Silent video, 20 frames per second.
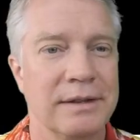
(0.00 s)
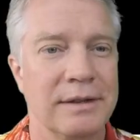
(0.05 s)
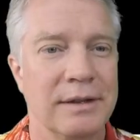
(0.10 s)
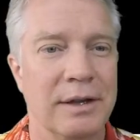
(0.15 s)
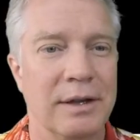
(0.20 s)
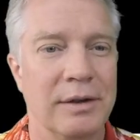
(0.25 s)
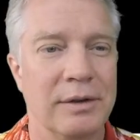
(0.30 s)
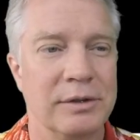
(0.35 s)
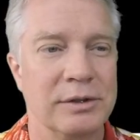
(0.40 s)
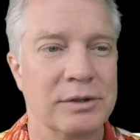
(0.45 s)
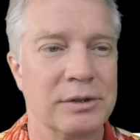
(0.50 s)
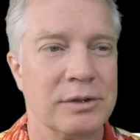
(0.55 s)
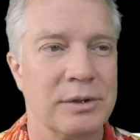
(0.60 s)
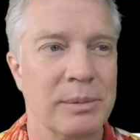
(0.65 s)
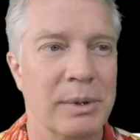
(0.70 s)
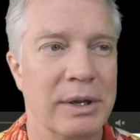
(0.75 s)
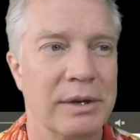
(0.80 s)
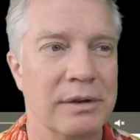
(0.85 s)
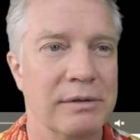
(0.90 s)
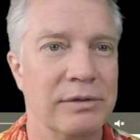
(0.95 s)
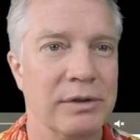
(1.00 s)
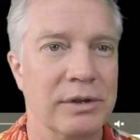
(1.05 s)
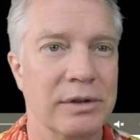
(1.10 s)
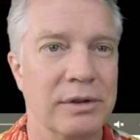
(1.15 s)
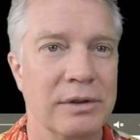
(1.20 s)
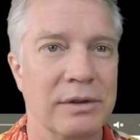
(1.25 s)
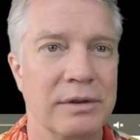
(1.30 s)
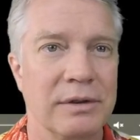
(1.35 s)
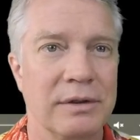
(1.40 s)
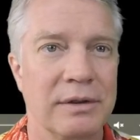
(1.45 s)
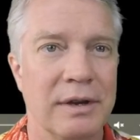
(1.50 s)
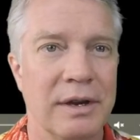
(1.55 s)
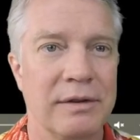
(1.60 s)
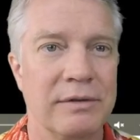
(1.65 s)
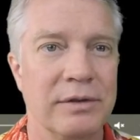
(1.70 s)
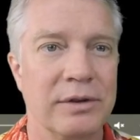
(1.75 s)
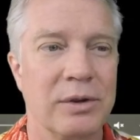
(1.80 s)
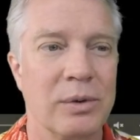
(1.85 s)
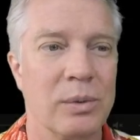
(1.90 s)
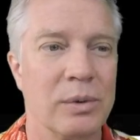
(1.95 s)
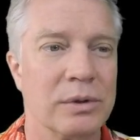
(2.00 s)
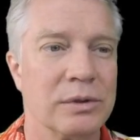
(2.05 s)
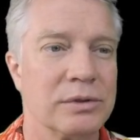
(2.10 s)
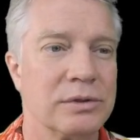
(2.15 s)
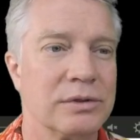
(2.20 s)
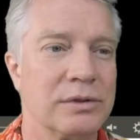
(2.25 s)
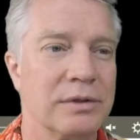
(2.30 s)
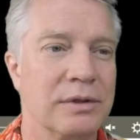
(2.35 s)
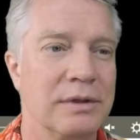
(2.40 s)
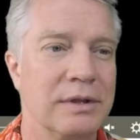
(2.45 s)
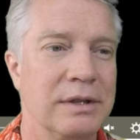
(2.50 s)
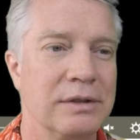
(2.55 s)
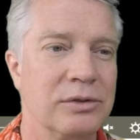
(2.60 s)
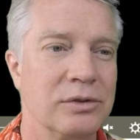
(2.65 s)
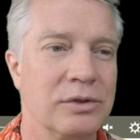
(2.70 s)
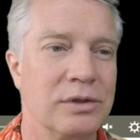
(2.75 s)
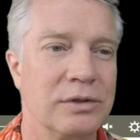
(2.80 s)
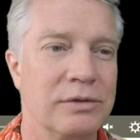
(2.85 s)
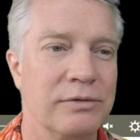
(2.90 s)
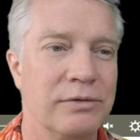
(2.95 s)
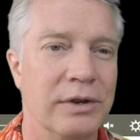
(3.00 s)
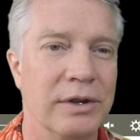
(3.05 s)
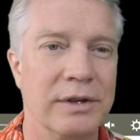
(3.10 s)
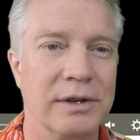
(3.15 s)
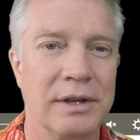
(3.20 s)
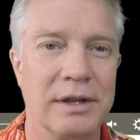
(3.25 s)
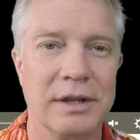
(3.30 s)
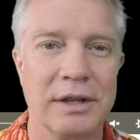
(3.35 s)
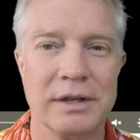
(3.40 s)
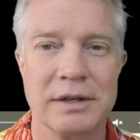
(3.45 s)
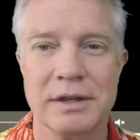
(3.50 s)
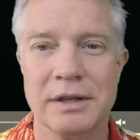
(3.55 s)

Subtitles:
in just about every course. And these are just fun. I like to